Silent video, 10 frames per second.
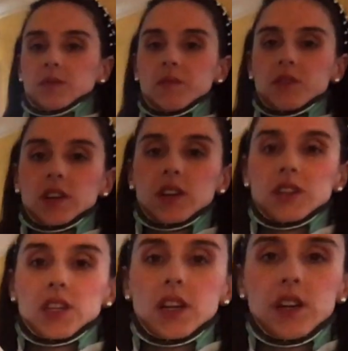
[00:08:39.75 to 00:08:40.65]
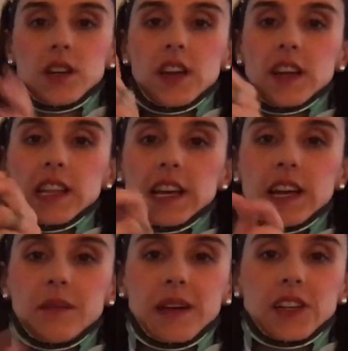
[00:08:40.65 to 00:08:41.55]
one more shirt that kind
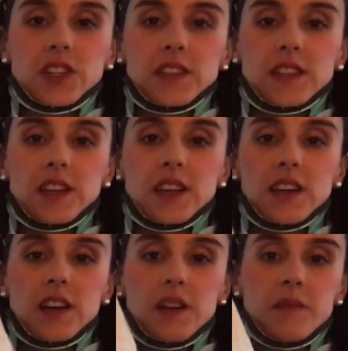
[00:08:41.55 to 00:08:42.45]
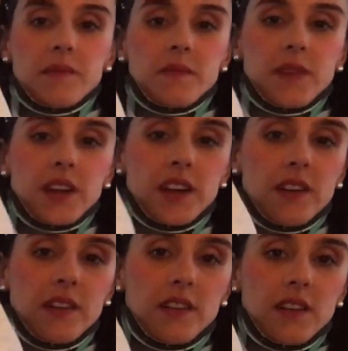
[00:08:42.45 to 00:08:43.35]
of matches the, here you
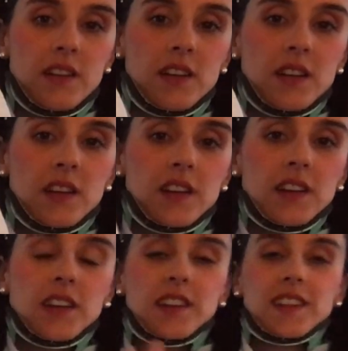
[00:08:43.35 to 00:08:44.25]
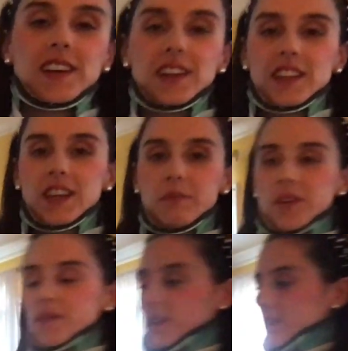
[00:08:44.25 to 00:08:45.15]
go, the theme
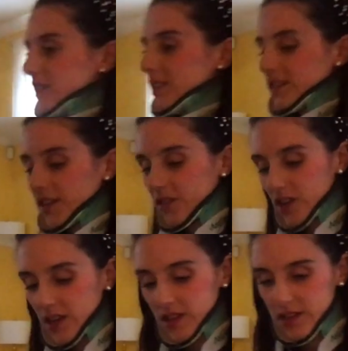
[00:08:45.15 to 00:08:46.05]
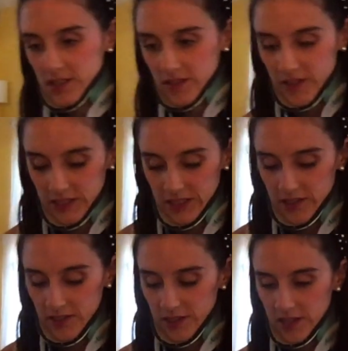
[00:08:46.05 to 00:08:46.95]
of several others over
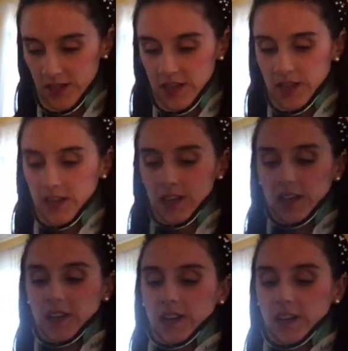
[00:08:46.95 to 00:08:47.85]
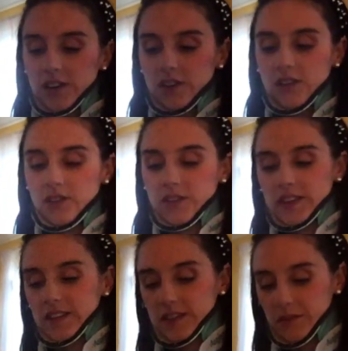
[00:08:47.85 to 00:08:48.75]
here. Oh,
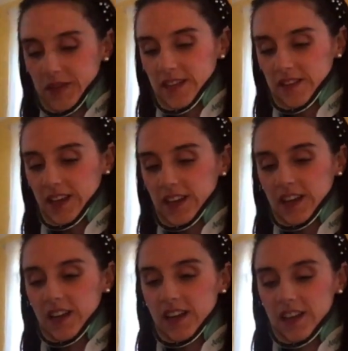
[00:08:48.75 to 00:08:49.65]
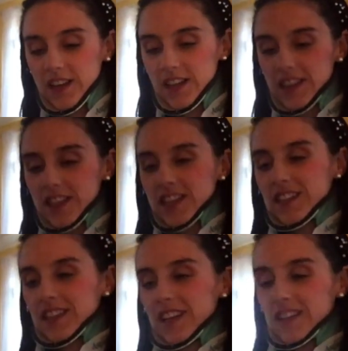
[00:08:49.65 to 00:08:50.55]
this is amazing.
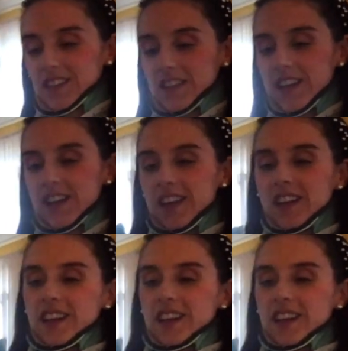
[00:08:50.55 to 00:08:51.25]
This is